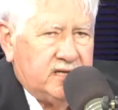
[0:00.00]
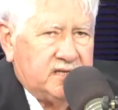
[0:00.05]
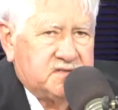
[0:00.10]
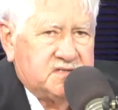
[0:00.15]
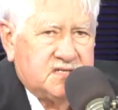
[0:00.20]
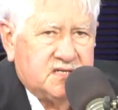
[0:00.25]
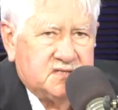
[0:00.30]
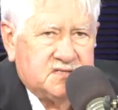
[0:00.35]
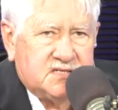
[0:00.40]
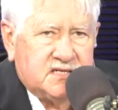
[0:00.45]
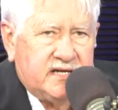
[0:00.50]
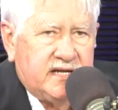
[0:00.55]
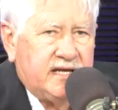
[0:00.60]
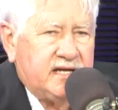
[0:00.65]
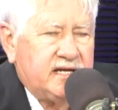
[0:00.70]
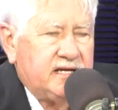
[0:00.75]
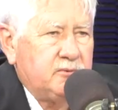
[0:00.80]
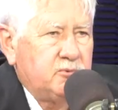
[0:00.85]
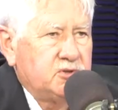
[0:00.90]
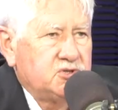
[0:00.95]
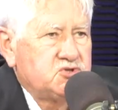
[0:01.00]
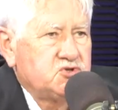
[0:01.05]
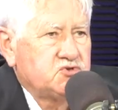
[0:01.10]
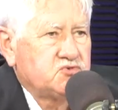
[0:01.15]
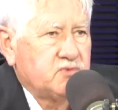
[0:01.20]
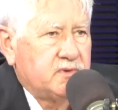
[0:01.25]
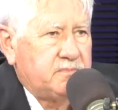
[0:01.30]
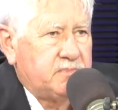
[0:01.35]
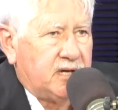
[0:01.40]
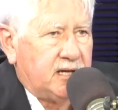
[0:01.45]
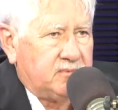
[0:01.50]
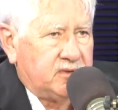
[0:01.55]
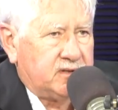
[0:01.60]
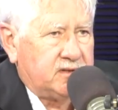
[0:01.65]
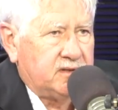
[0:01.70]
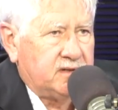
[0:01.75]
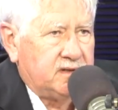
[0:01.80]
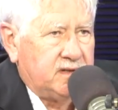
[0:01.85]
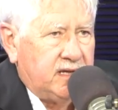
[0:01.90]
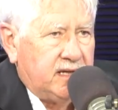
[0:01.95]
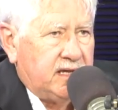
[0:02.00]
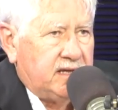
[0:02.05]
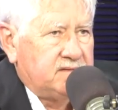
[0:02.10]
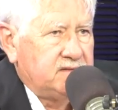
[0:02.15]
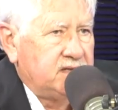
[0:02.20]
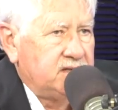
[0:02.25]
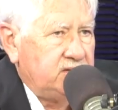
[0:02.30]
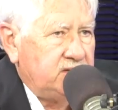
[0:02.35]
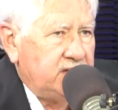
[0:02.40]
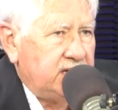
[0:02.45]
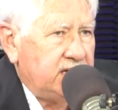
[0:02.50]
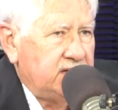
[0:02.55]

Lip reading: Cincinnati, which was Republican, then you had